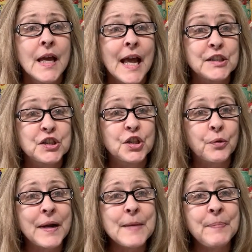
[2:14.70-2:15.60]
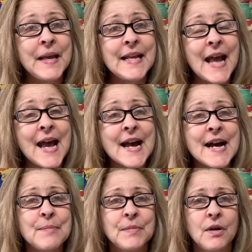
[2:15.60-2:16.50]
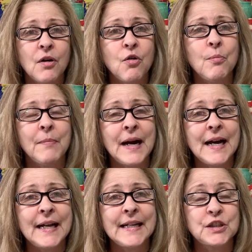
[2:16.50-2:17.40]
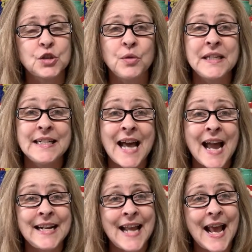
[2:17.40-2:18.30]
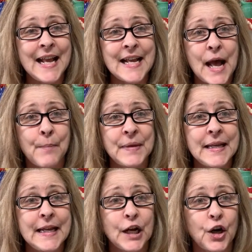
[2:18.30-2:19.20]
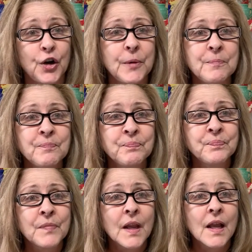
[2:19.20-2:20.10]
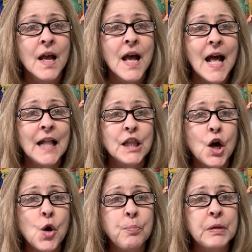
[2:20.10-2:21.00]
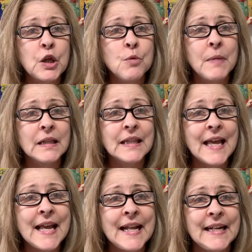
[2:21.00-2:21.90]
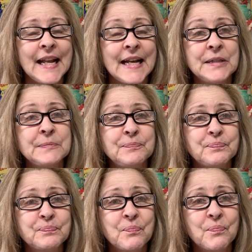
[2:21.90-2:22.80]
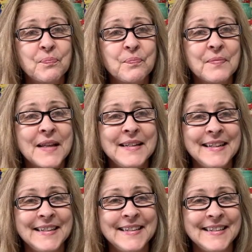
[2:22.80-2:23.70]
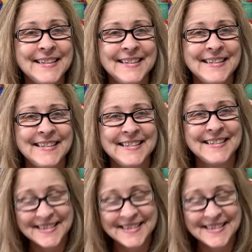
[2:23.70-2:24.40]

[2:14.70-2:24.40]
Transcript: it's 3 p.m. Oh my, it's only 9 a.m. here. Hello, Pluma Lynn.